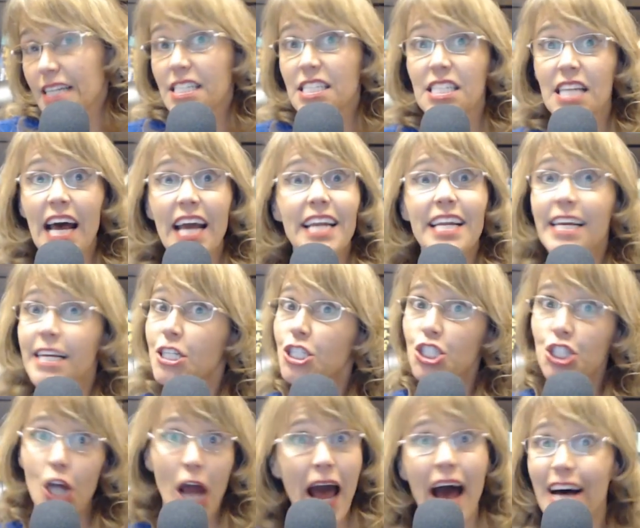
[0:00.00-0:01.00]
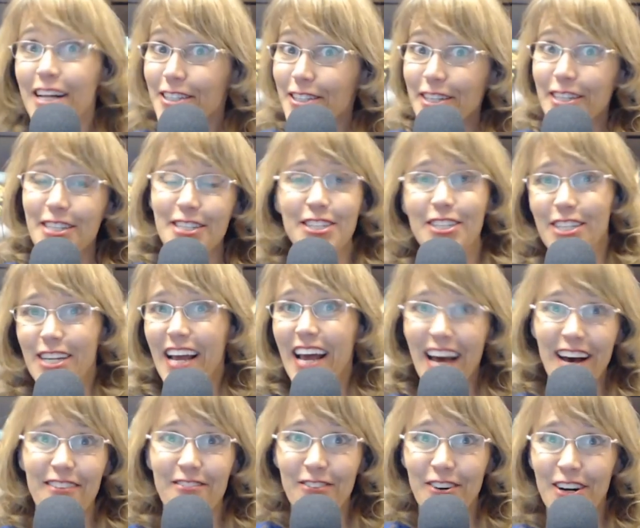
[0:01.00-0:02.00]
exciting challenge
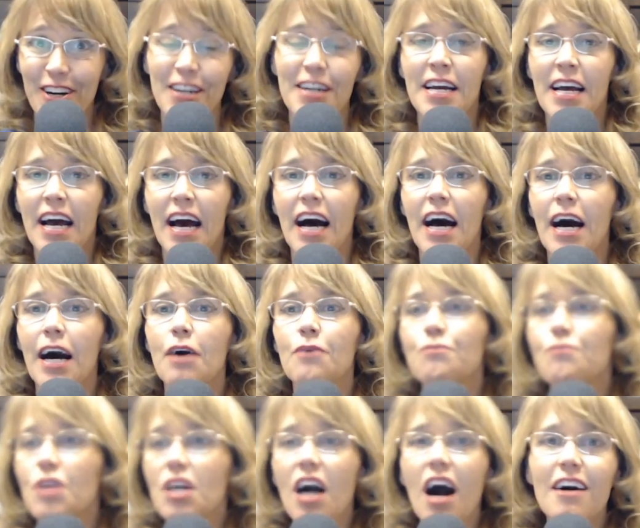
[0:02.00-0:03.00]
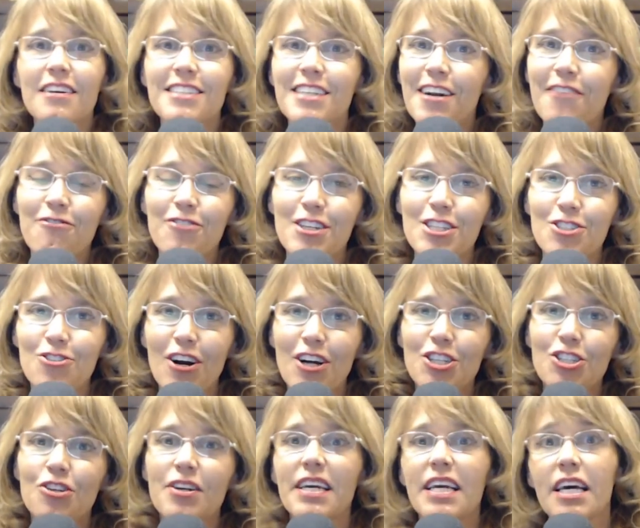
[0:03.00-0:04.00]
ever. Uh, cognitive
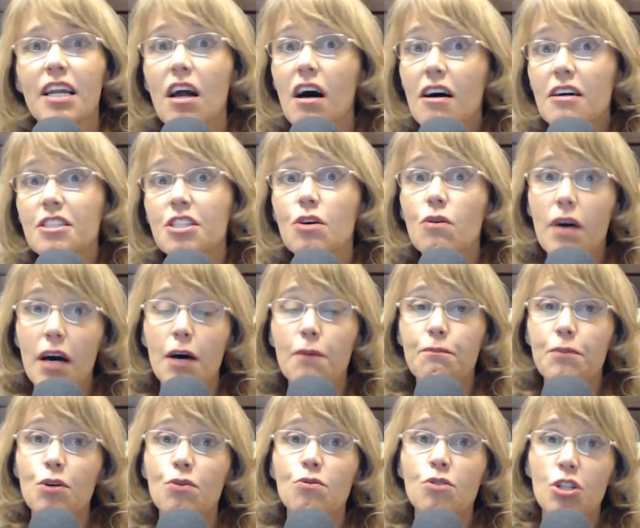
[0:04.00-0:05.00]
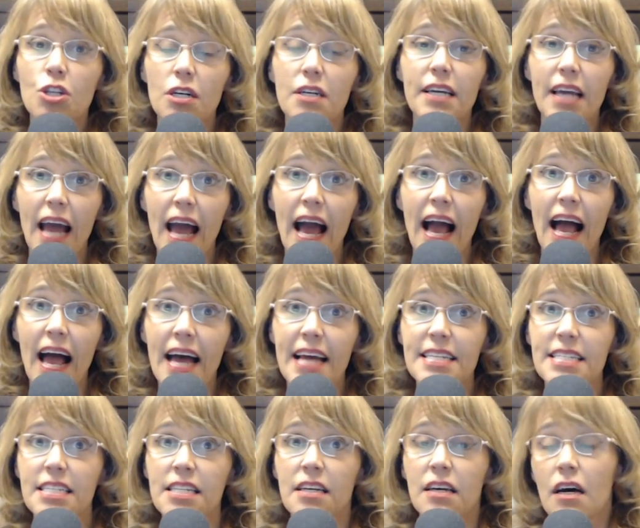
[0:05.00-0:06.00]
restructuring can also help you look
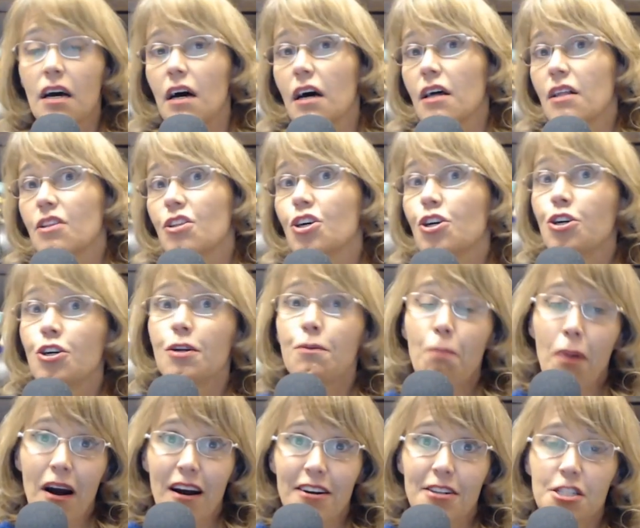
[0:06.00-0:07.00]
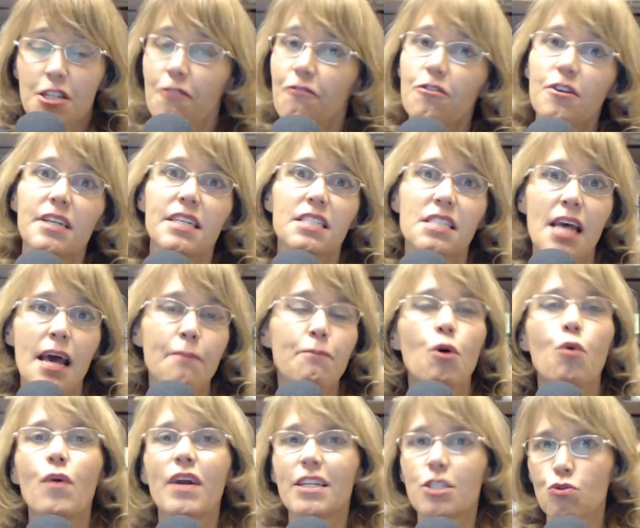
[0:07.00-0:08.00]
at the good parts. For
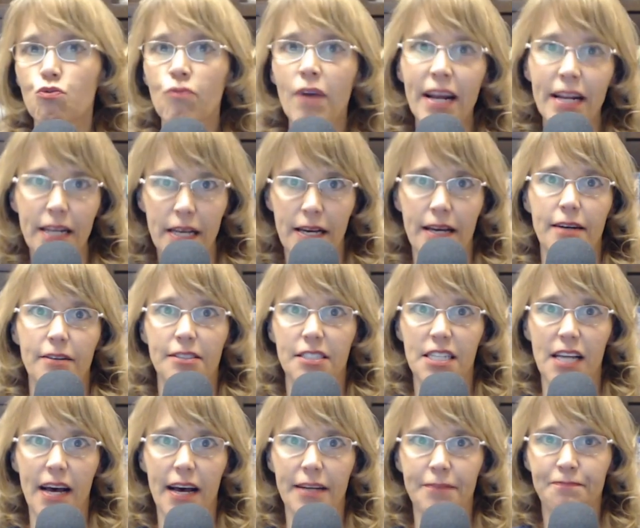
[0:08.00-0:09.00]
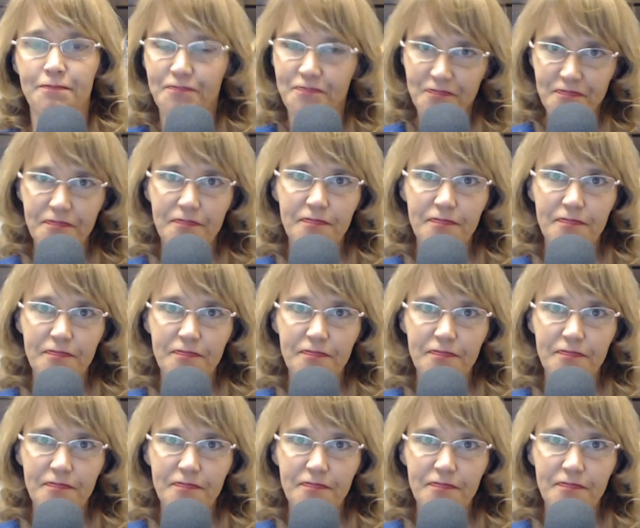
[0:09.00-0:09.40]
example, when it's raining outside,